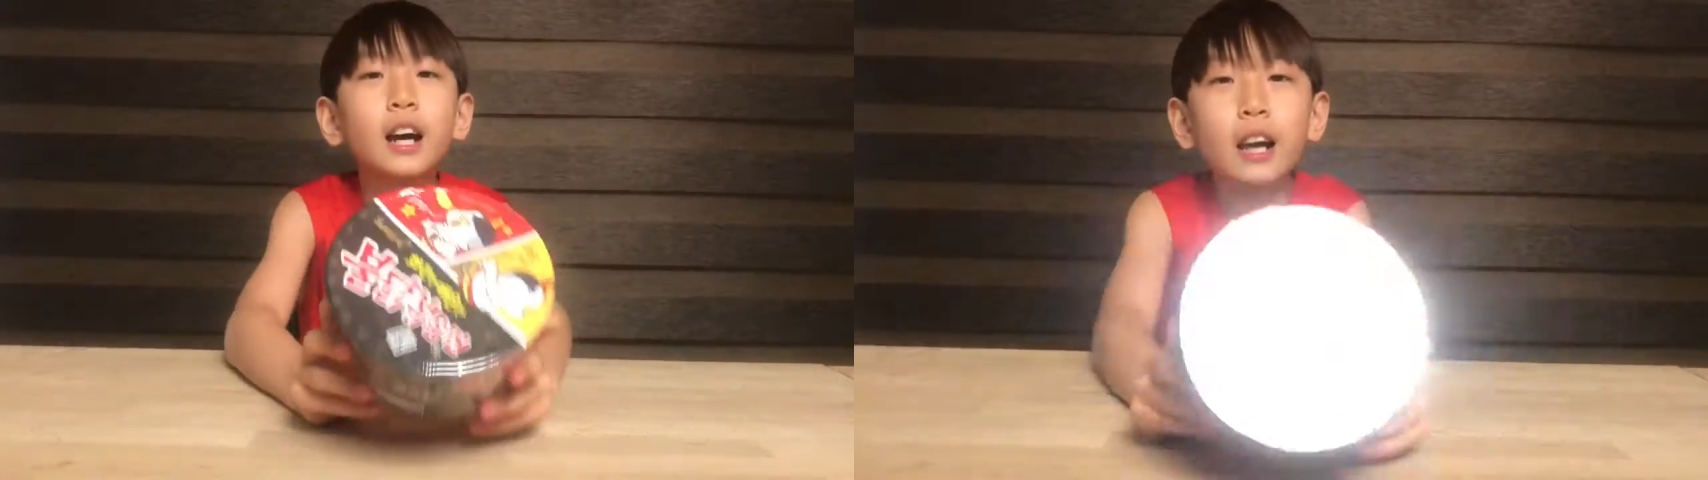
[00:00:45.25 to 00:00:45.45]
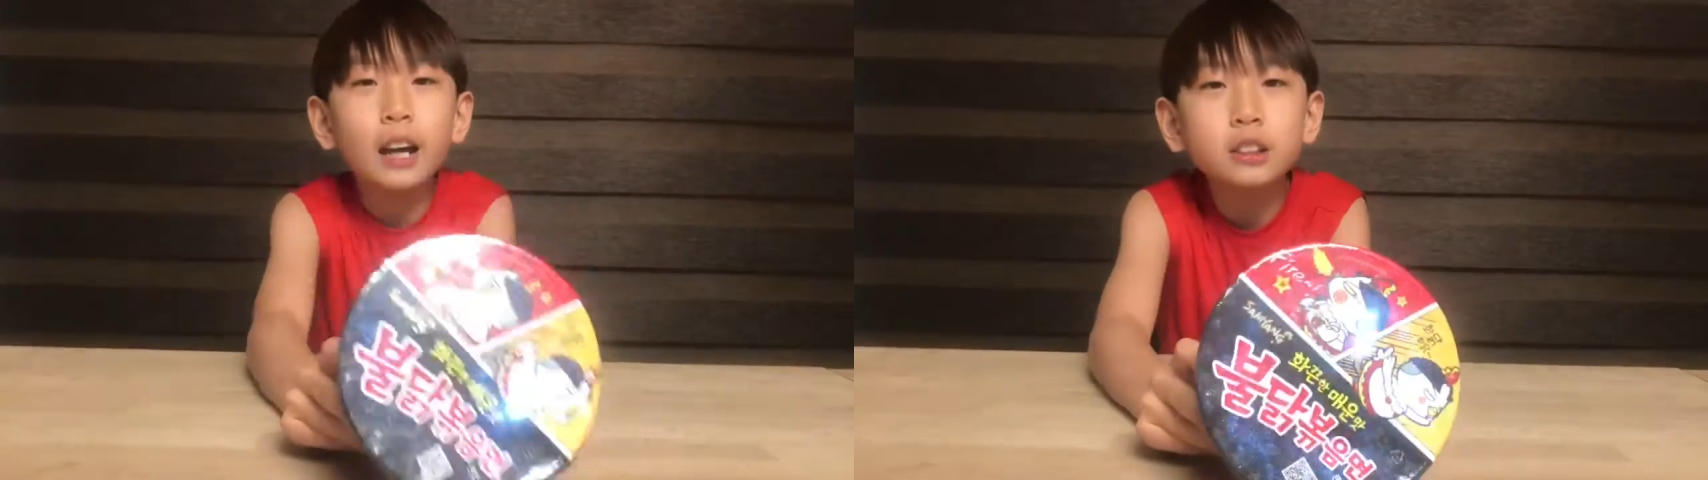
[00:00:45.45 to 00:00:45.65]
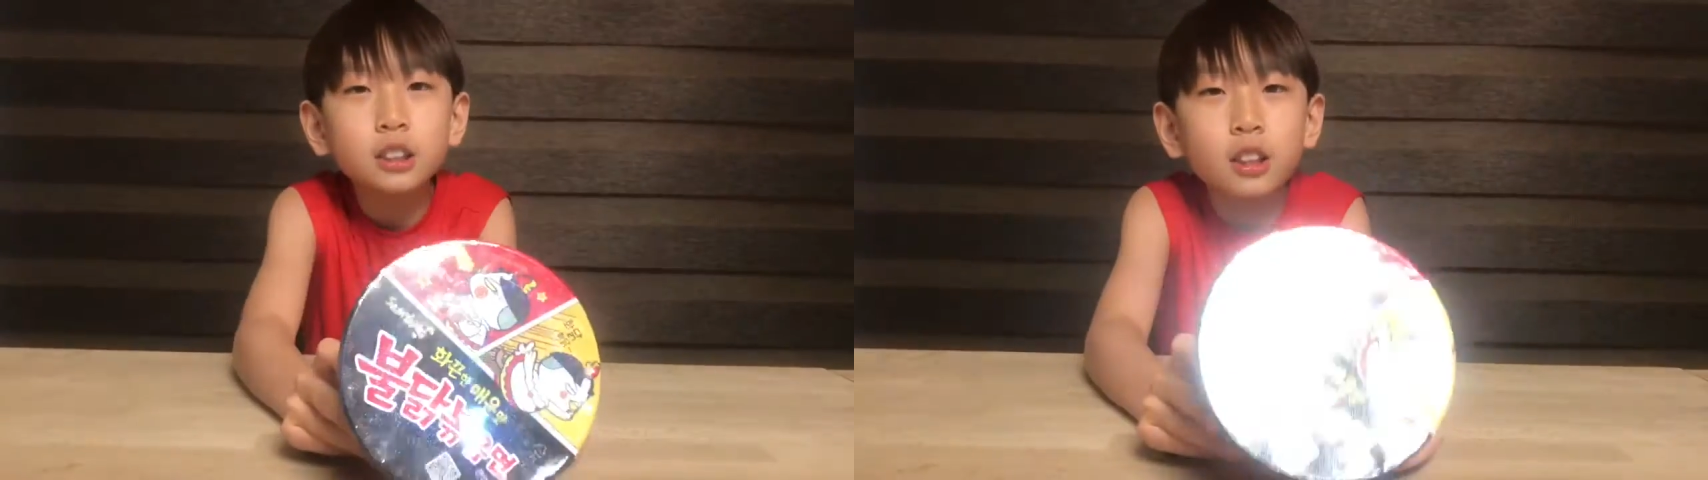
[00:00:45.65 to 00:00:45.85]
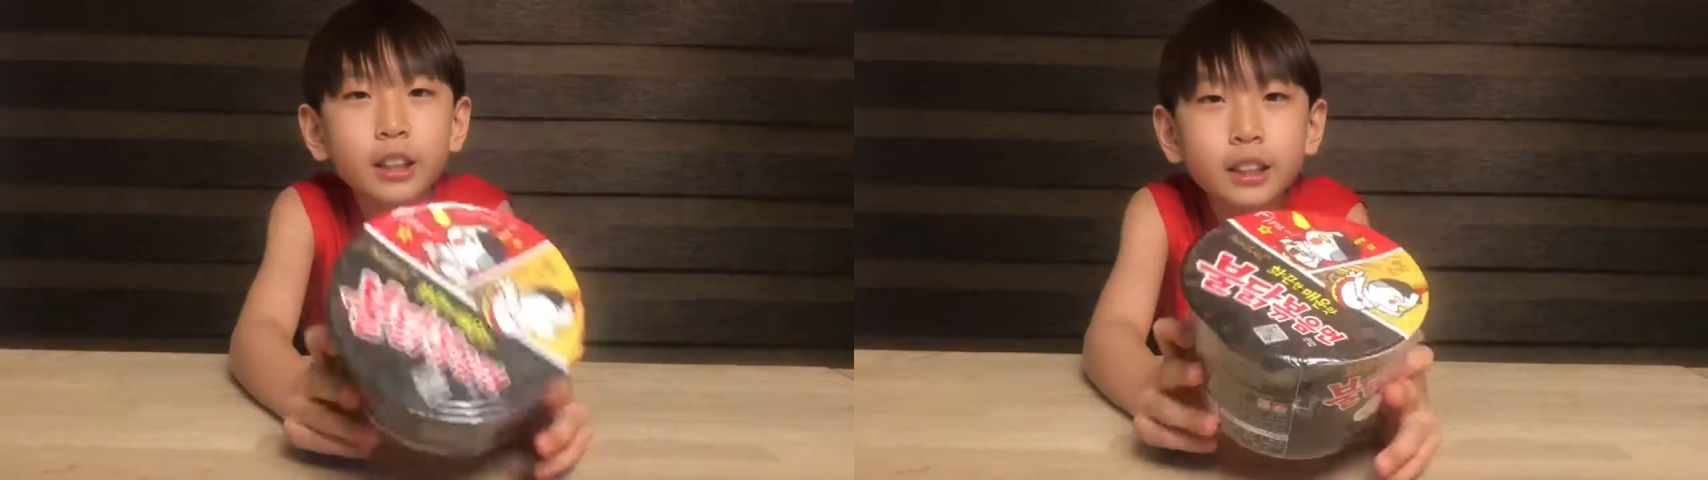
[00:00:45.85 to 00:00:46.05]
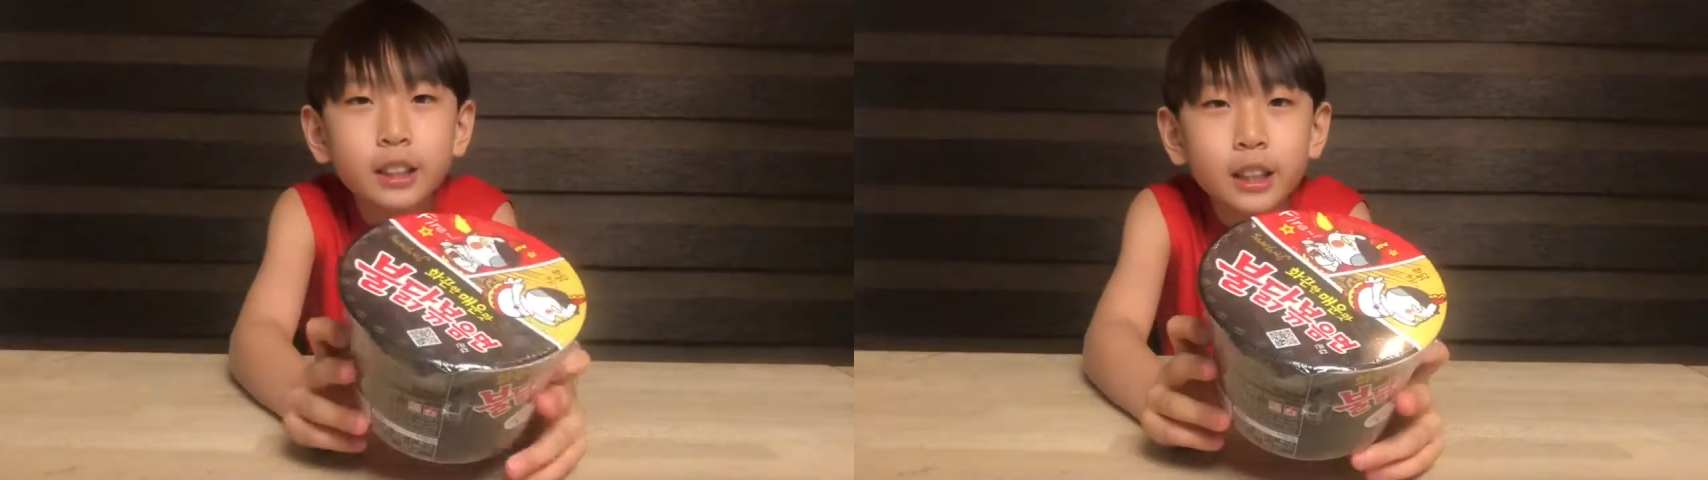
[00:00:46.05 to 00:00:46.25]
I
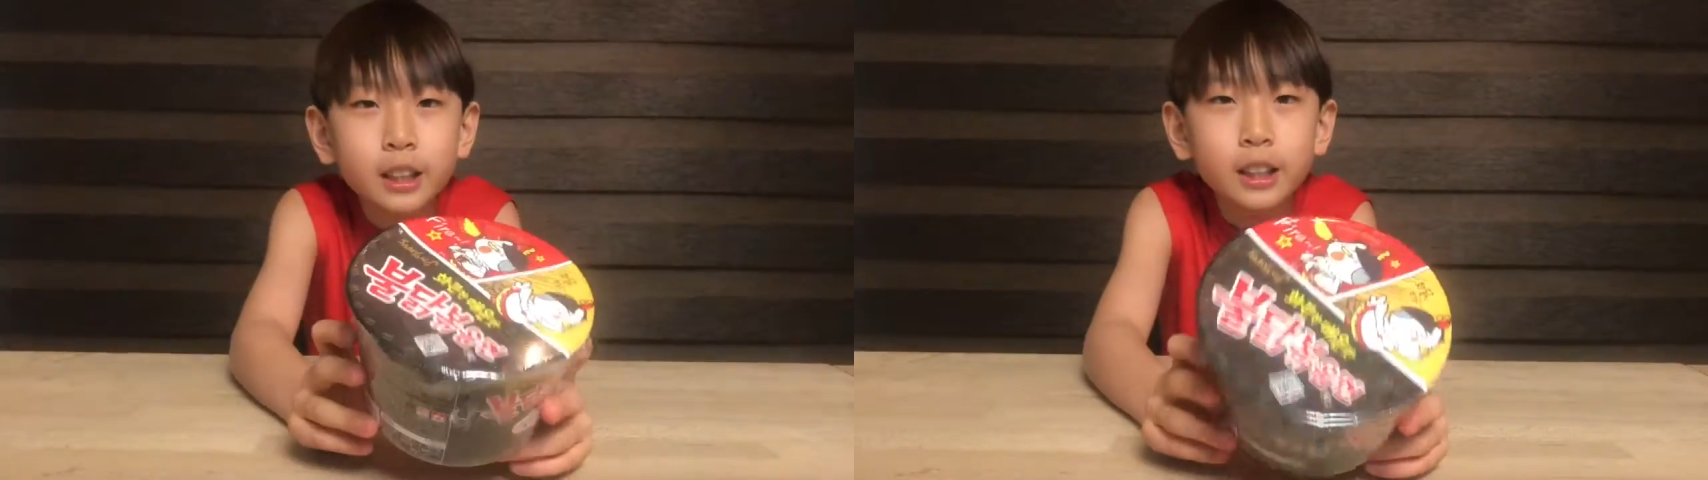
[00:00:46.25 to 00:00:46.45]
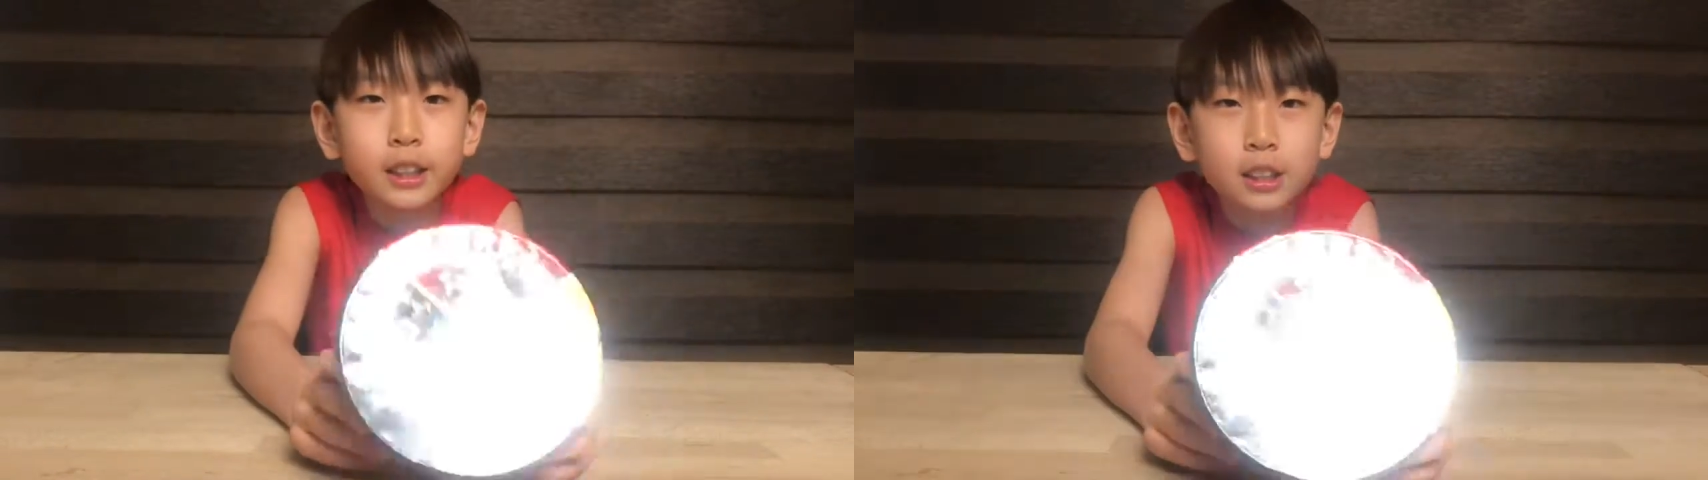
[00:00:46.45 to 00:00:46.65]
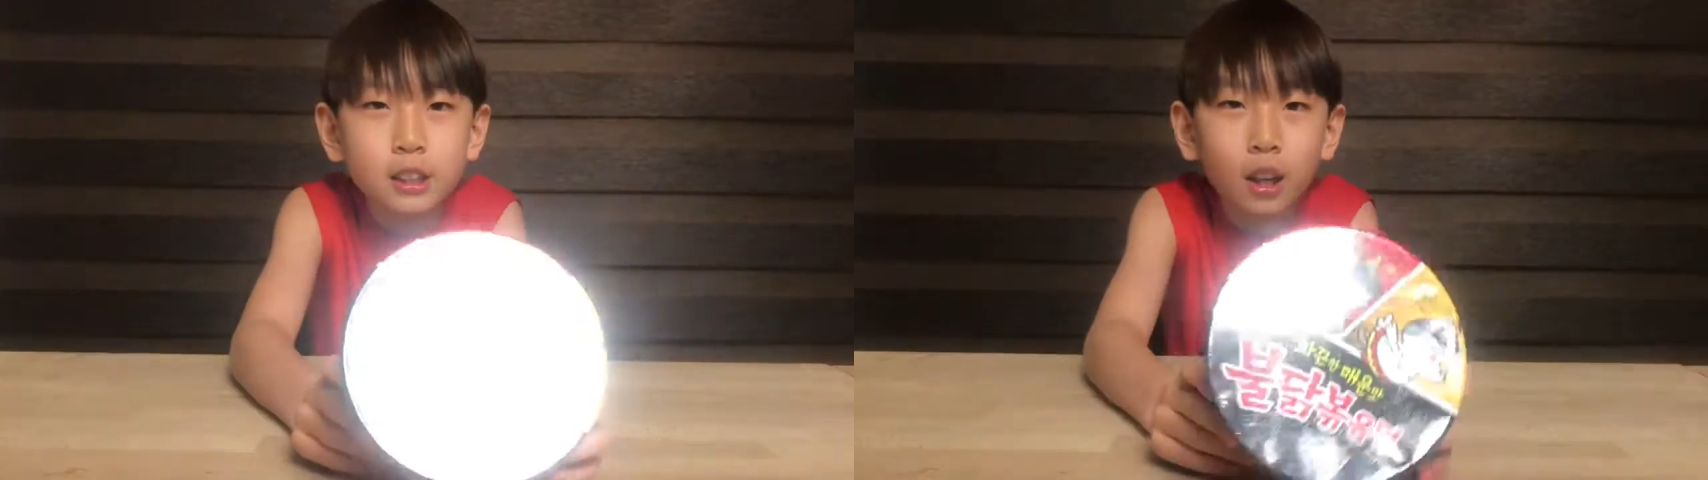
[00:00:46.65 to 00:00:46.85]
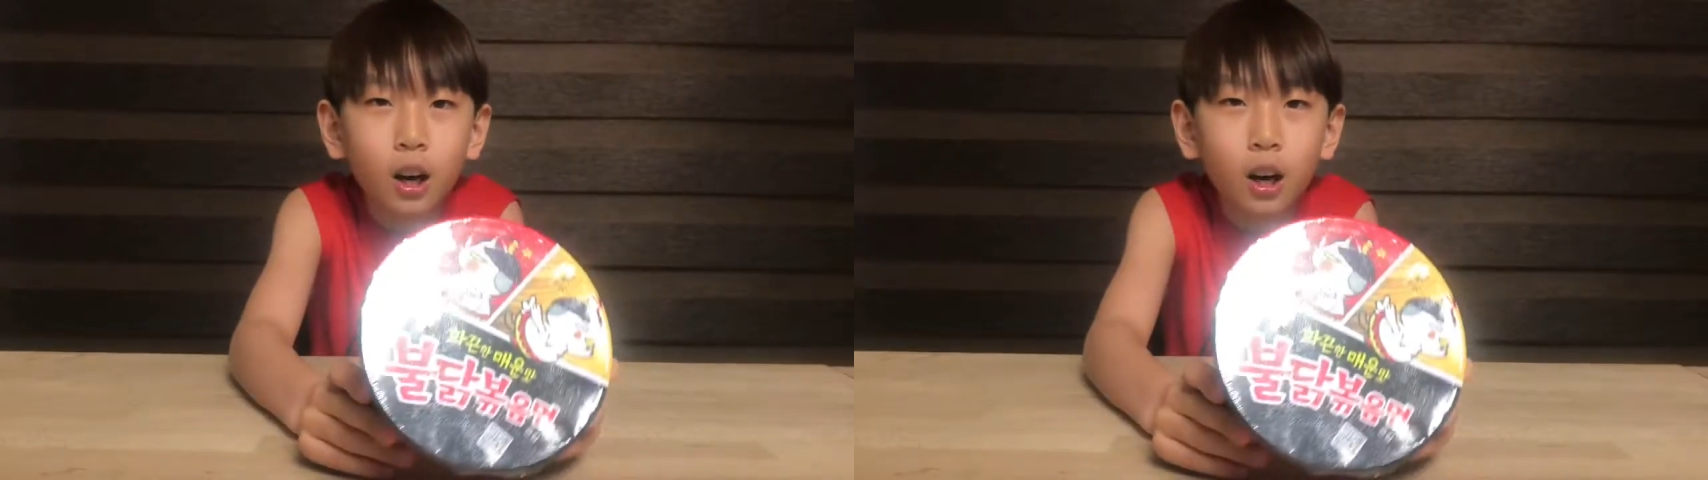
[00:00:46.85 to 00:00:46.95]
actually did this